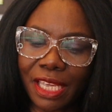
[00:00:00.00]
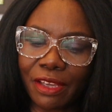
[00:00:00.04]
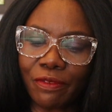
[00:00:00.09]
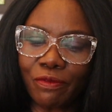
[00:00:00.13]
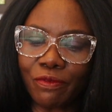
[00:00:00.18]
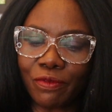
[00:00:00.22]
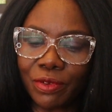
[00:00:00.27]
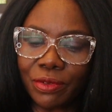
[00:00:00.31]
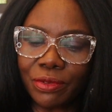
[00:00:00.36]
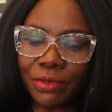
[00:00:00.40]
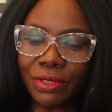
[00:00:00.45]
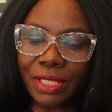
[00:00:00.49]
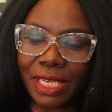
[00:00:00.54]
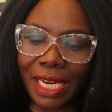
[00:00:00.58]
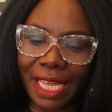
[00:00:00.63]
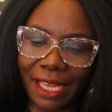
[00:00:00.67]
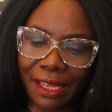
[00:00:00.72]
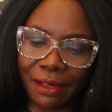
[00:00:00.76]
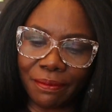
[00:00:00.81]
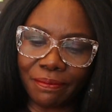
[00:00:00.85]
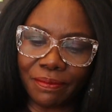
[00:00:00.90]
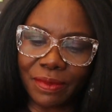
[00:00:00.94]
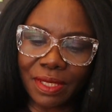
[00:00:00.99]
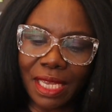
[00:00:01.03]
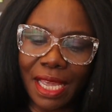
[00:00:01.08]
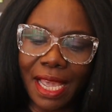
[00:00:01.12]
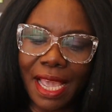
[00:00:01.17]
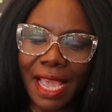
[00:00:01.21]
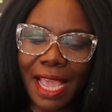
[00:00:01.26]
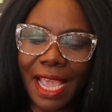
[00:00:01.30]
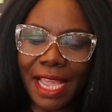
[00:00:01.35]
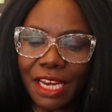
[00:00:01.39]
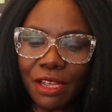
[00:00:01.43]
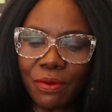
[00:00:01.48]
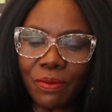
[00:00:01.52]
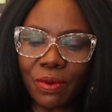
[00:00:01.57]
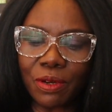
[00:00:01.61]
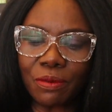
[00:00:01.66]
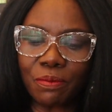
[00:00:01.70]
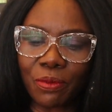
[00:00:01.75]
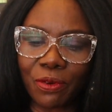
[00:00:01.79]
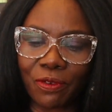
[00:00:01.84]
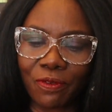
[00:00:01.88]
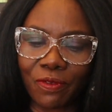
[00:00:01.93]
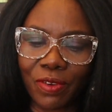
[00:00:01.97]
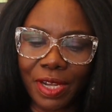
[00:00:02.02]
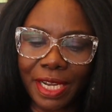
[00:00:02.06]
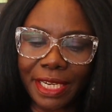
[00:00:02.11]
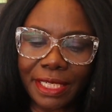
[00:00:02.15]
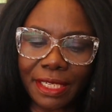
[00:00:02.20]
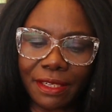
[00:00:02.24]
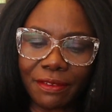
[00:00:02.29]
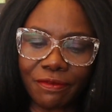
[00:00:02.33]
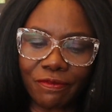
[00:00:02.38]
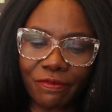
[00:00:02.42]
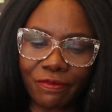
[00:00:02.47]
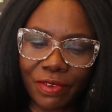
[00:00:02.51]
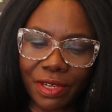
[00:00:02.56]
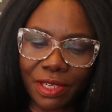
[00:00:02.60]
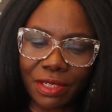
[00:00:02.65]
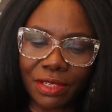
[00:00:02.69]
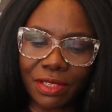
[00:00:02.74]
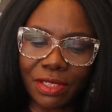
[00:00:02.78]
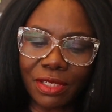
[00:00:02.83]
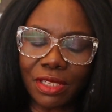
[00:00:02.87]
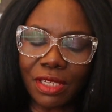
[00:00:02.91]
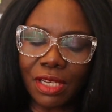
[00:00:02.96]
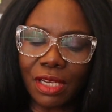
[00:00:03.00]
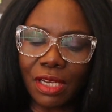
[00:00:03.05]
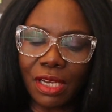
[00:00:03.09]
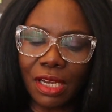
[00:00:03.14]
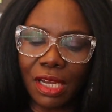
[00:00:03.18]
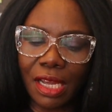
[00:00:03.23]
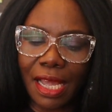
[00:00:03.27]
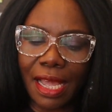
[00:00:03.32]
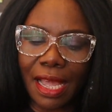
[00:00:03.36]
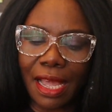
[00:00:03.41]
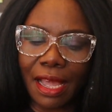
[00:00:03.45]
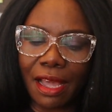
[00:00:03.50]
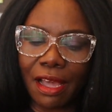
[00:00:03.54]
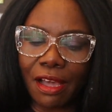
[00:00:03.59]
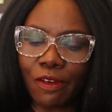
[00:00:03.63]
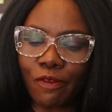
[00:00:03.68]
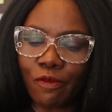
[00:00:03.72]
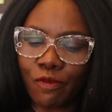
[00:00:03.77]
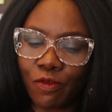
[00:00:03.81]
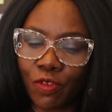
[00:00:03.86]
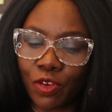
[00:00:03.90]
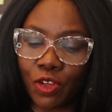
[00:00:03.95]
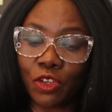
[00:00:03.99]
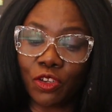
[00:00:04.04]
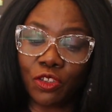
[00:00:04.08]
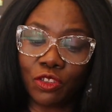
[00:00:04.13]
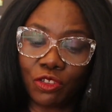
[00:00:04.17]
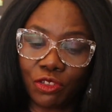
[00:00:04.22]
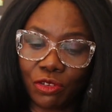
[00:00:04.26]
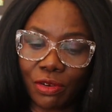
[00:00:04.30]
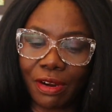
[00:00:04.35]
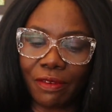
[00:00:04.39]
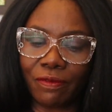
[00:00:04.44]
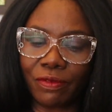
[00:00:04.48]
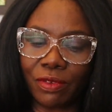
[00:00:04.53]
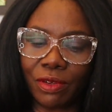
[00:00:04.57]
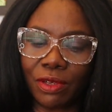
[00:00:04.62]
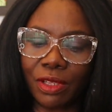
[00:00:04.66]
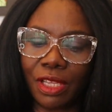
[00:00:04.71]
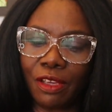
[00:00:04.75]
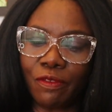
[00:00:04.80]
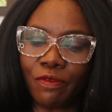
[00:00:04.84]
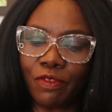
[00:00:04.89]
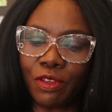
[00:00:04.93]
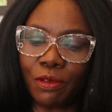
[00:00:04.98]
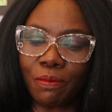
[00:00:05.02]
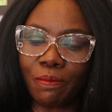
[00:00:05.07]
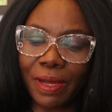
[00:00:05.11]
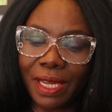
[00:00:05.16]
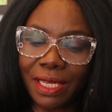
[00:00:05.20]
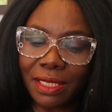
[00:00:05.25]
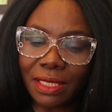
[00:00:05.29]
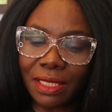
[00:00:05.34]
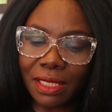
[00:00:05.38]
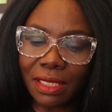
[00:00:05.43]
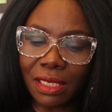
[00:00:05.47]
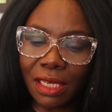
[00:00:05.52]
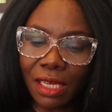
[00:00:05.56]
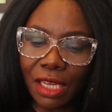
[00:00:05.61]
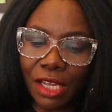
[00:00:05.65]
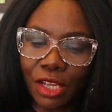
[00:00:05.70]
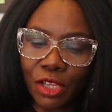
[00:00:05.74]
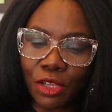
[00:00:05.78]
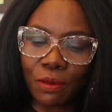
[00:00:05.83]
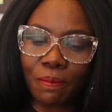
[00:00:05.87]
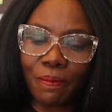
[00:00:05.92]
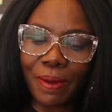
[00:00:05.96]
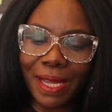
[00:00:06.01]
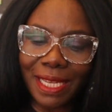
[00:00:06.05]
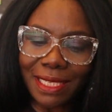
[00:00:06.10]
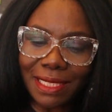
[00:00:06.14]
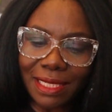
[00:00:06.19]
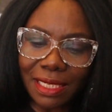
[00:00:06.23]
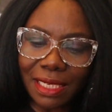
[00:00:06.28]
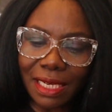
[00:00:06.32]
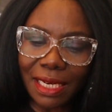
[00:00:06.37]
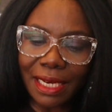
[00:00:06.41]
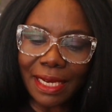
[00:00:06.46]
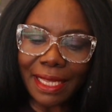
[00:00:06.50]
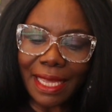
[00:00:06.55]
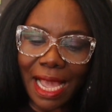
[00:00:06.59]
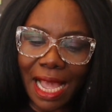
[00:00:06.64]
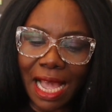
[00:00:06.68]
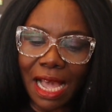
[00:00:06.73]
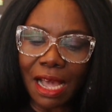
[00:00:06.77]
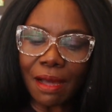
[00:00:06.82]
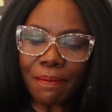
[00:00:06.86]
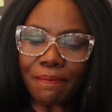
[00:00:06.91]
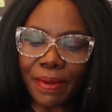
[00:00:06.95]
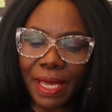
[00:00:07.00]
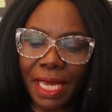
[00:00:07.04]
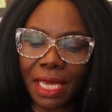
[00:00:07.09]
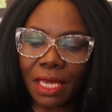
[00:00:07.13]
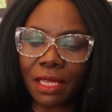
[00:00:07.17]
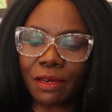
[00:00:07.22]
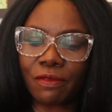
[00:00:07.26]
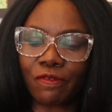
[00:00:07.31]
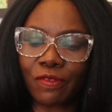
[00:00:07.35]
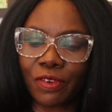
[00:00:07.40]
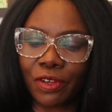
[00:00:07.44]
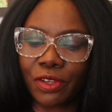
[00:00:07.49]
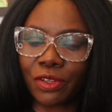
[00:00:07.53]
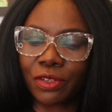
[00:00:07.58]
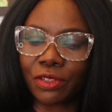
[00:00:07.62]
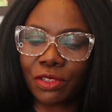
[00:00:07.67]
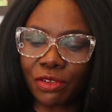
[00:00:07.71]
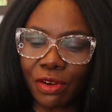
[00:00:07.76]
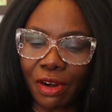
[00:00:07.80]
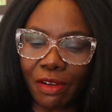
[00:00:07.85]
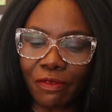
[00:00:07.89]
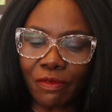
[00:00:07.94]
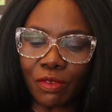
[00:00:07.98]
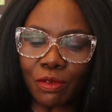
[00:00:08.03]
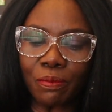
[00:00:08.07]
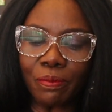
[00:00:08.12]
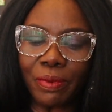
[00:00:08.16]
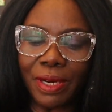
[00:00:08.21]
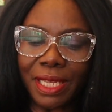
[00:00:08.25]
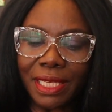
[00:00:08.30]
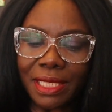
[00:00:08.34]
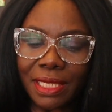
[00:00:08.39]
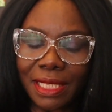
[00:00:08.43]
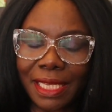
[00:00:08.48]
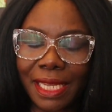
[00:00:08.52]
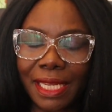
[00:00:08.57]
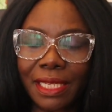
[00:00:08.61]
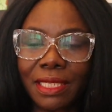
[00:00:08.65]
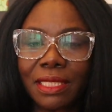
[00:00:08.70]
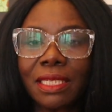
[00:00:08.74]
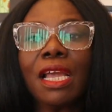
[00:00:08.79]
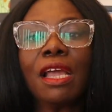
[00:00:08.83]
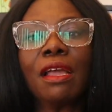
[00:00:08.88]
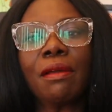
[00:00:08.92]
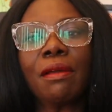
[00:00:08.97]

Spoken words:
give full names, anyone providing funds for your travel. If you personally are paying for your travel, please state